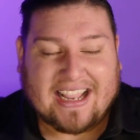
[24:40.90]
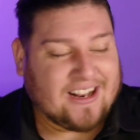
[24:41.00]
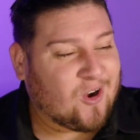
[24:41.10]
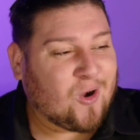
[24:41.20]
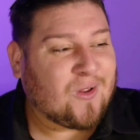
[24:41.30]

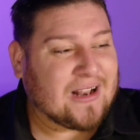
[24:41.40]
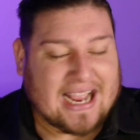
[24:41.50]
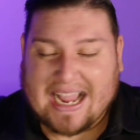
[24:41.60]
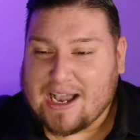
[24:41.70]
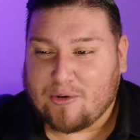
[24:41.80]
And all
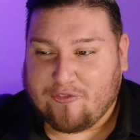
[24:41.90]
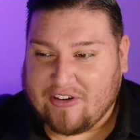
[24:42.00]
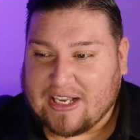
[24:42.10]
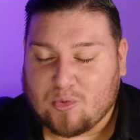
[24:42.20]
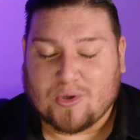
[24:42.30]
I had
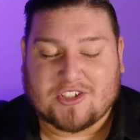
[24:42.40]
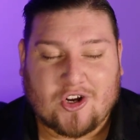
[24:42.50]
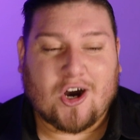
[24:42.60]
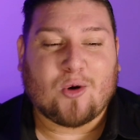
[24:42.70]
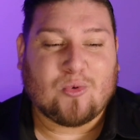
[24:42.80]
faith was
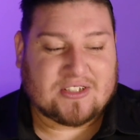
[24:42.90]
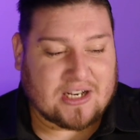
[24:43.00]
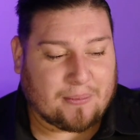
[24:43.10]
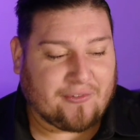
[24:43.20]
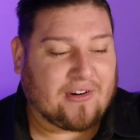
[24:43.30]
God was
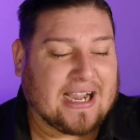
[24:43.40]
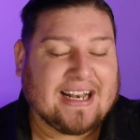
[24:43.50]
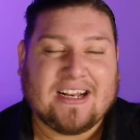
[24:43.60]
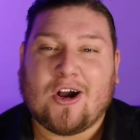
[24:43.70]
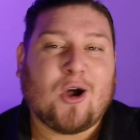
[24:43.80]
going to
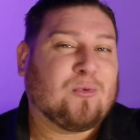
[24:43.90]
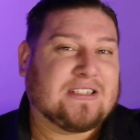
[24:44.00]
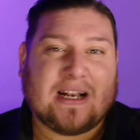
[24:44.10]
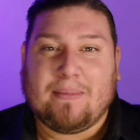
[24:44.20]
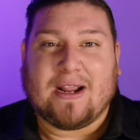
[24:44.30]
provide and God
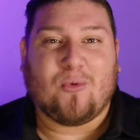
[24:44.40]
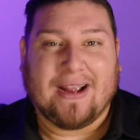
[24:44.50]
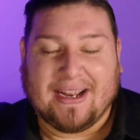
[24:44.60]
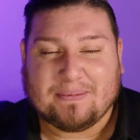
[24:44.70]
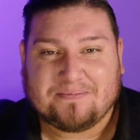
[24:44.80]
was going to make a way.